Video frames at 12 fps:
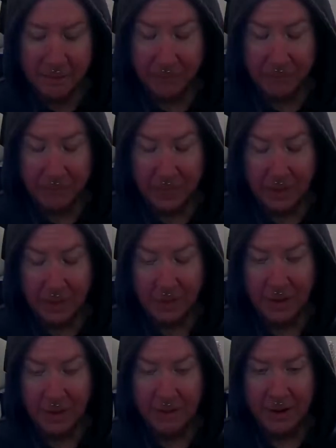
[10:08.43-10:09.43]

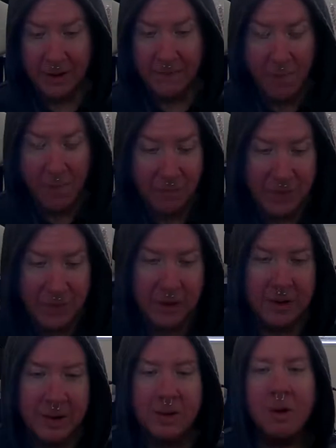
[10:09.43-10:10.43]
Whatever. They're in their
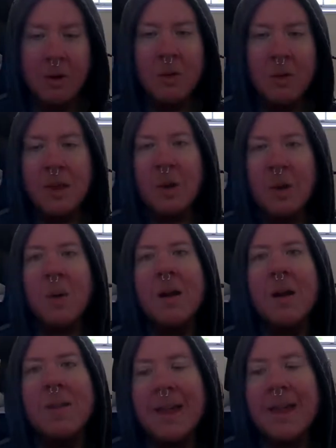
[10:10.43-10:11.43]
own little world, I
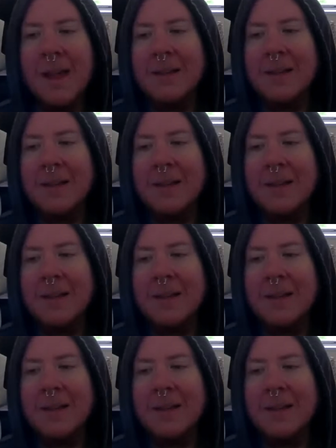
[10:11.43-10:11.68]
guess.